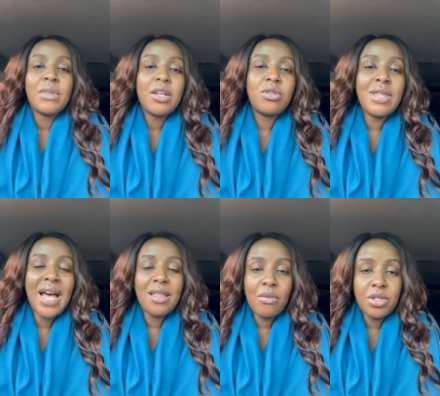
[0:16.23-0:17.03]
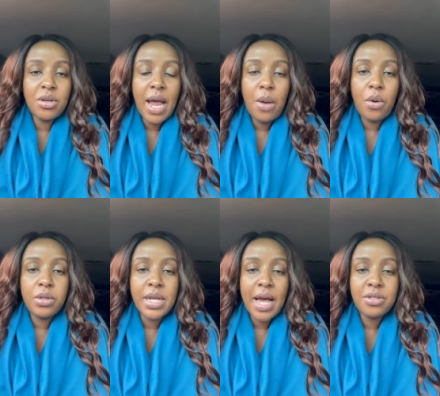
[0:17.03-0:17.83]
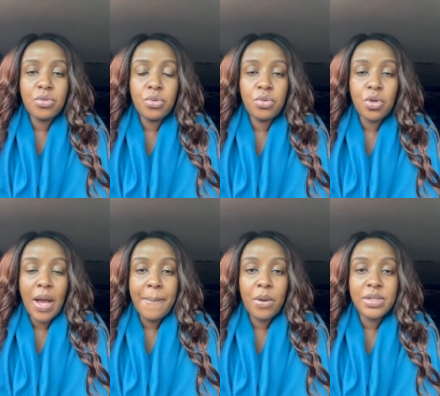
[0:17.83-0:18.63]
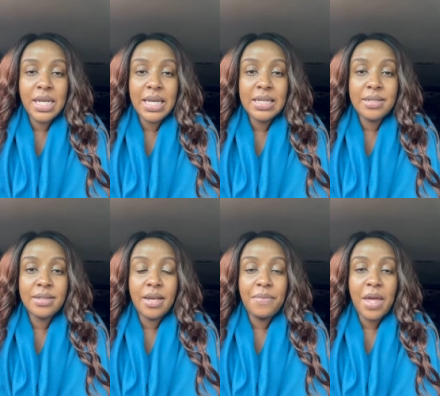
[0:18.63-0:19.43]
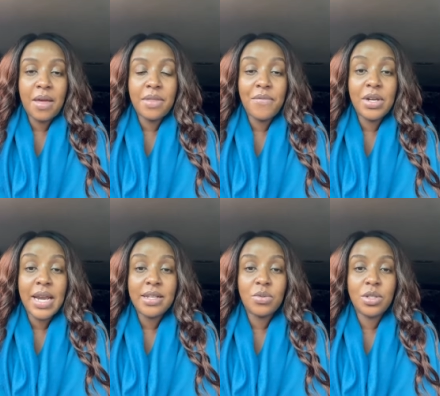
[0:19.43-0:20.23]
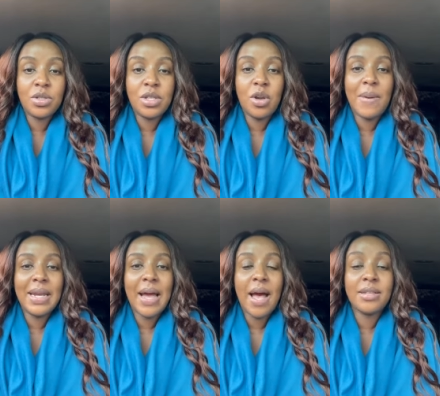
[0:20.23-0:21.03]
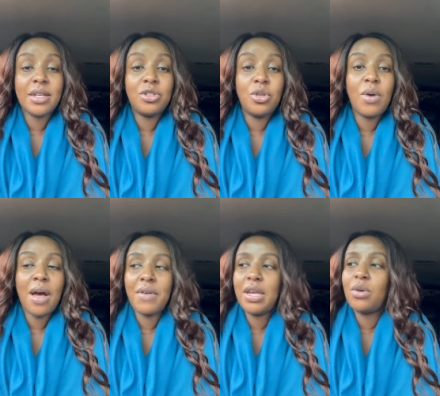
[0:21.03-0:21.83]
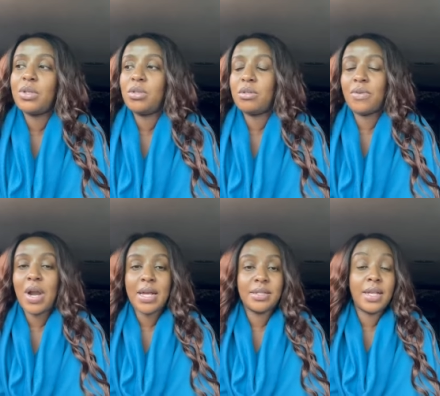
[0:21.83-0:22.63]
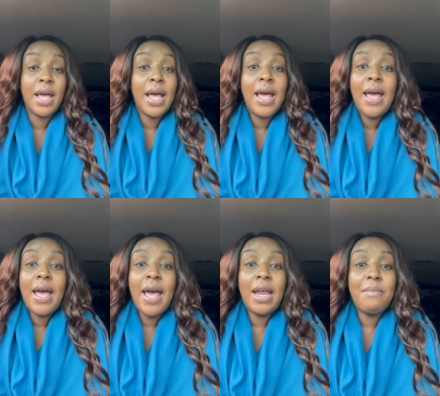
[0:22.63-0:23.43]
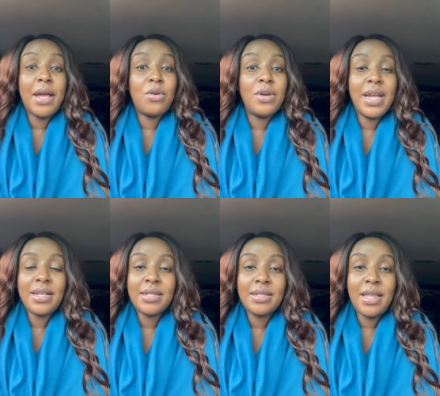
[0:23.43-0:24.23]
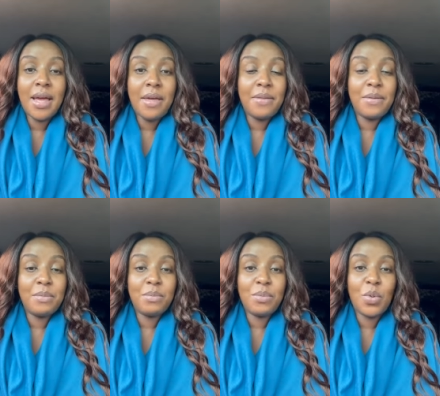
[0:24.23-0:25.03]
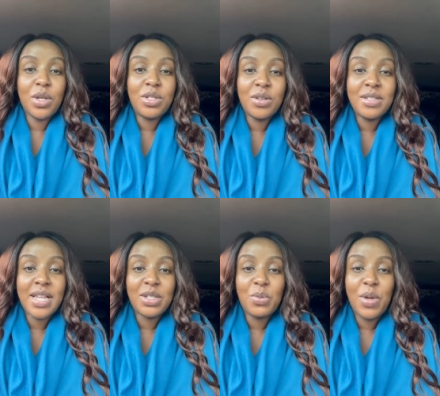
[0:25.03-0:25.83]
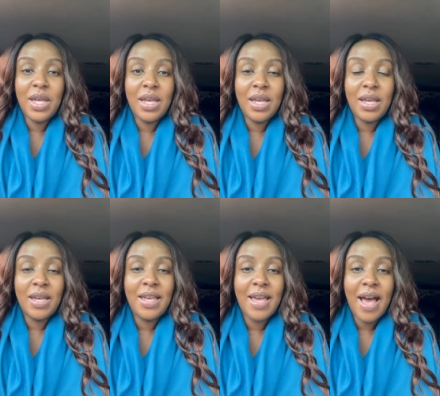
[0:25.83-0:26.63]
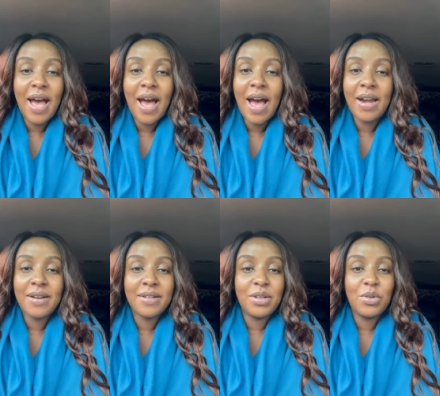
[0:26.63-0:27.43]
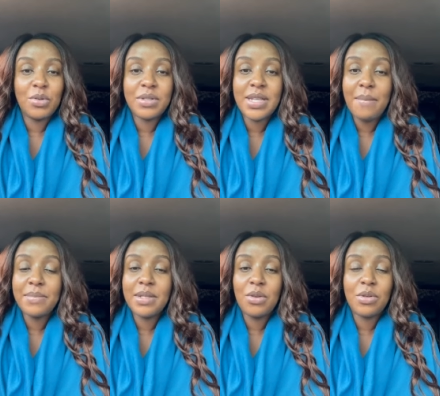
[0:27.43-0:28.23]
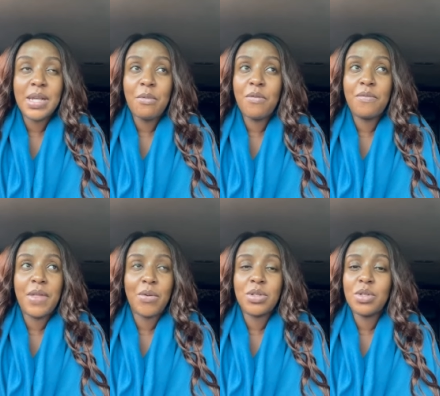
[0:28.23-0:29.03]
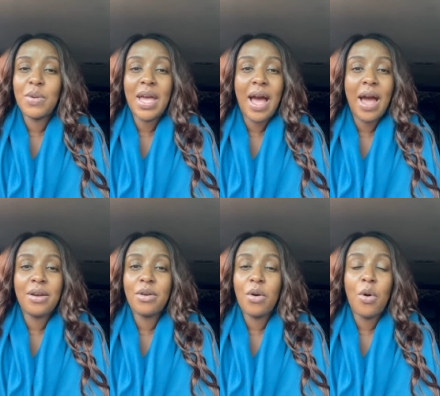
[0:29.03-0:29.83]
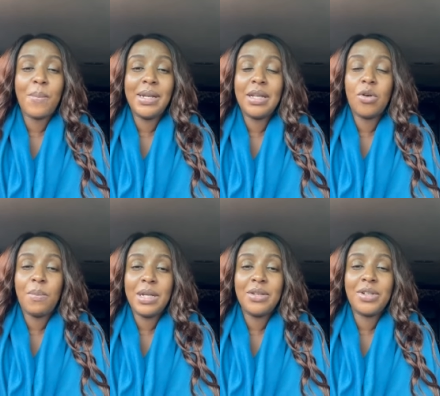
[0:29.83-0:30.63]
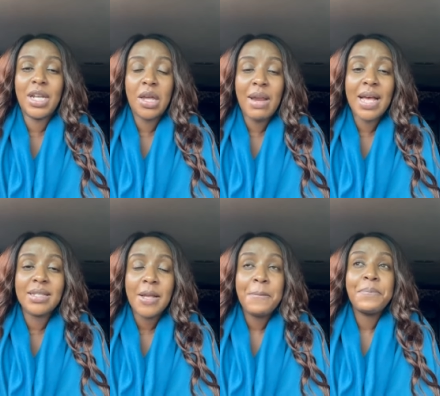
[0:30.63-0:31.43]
So the other question I want us to talk about is the very last question they normally ask: do you have any questions for us? And my goodness, the questions that we hear are, some of the questions we hear are completely ridiculous.